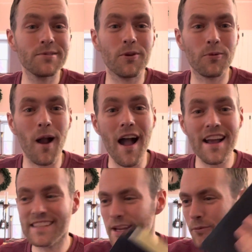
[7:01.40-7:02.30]
will
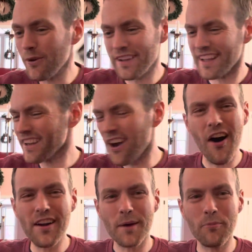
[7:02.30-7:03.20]
rise and we'll get
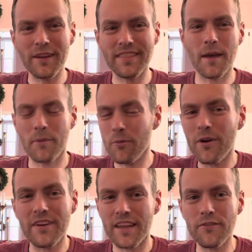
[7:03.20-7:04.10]
caught up with them and
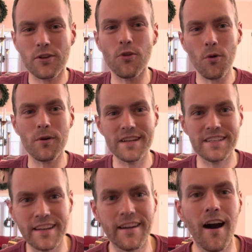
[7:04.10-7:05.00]
we'll give glory
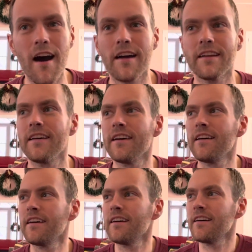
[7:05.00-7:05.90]
to God.
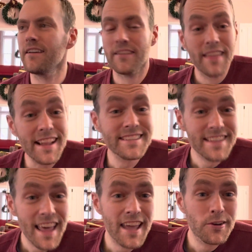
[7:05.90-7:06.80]
That's
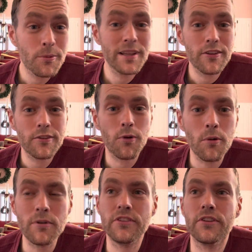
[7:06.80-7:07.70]
the end we look
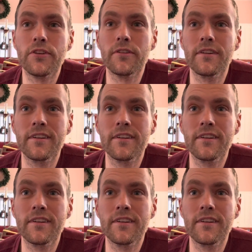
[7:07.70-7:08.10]
forward to.